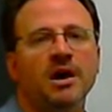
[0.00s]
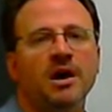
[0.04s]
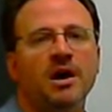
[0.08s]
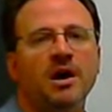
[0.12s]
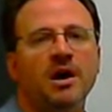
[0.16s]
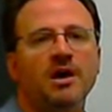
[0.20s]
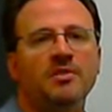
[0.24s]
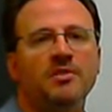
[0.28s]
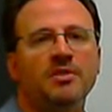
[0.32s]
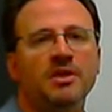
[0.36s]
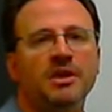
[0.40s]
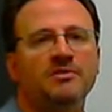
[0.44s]

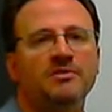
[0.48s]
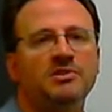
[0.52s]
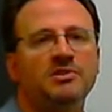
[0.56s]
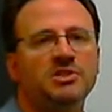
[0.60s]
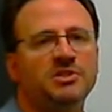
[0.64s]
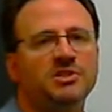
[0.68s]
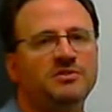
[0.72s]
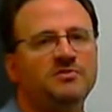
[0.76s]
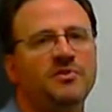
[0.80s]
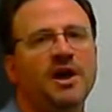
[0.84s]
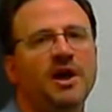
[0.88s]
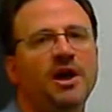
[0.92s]
They had
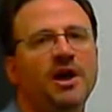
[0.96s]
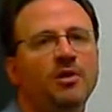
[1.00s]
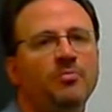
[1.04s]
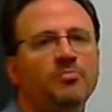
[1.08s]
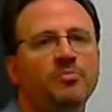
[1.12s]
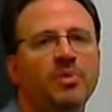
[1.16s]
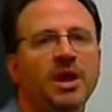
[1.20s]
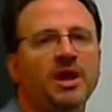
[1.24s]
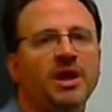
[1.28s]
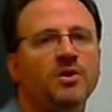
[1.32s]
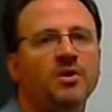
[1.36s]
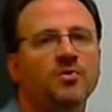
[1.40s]
just
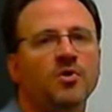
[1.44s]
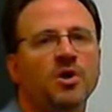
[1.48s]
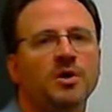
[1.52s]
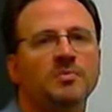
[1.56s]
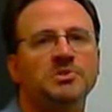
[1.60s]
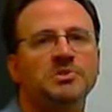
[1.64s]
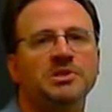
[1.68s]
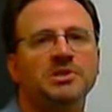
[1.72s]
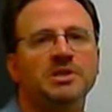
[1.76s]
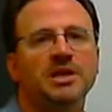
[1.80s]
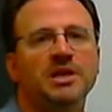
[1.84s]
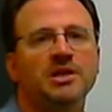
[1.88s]
filed
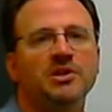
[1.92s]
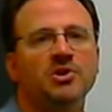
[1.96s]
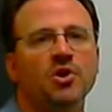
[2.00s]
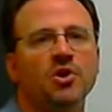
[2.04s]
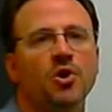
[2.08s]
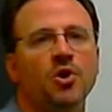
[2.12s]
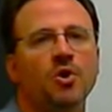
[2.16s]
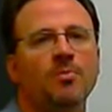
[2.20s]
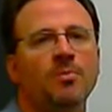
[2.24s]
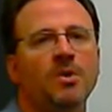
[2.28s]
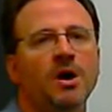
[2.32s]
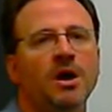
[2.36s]
bankruptcy, had
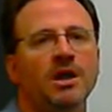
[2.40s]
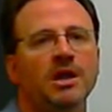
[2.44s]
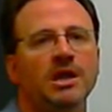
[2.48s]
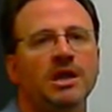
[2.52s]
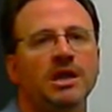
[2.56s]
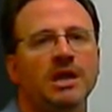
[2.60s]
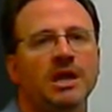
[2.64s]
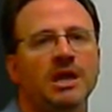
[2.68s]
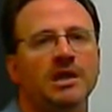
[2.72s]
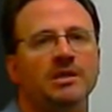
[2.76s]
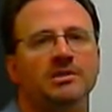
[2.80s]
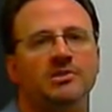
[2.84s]
no
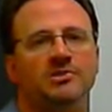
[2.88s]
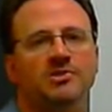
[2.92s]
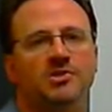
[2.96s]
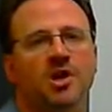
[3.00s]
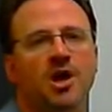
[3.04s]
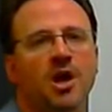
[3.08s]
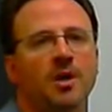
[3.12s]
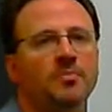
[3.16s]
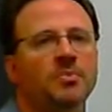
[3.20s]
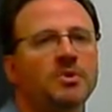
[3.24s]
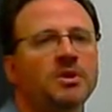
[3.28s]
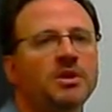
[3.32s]
money, and this
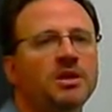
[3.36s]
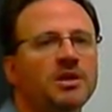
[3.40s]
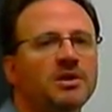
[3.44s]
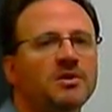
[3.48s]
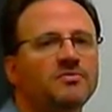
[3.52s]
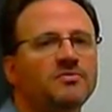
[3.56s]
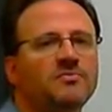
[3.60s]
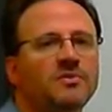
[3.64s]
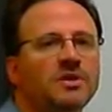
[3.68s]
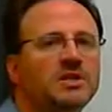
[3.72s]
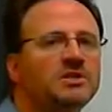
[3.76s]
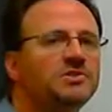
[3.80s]
company
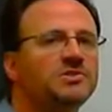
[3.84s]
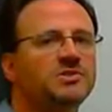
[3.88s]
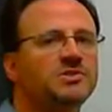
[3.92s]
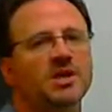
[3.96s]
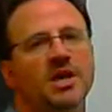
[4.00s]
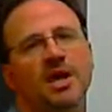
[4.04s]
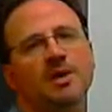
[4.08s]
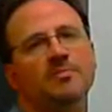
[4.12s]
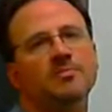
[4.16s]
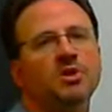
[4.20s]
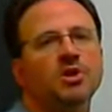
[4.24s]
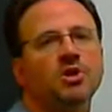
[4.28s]
convinced
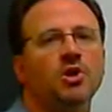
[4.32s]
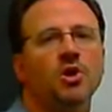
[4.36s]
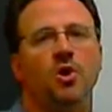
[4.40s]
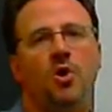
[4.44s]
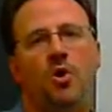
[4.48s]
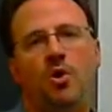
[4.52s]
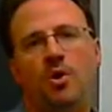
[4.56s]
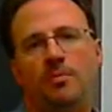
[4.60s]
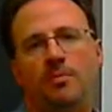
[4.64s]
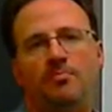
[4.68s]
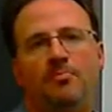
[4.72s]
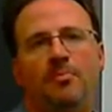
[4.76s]
them to
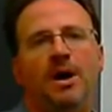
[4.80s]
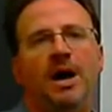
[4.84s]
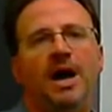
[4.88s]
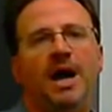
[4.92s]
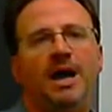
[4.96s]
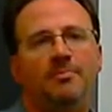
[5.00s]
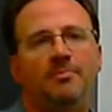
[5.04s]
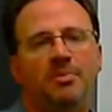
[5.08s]
go and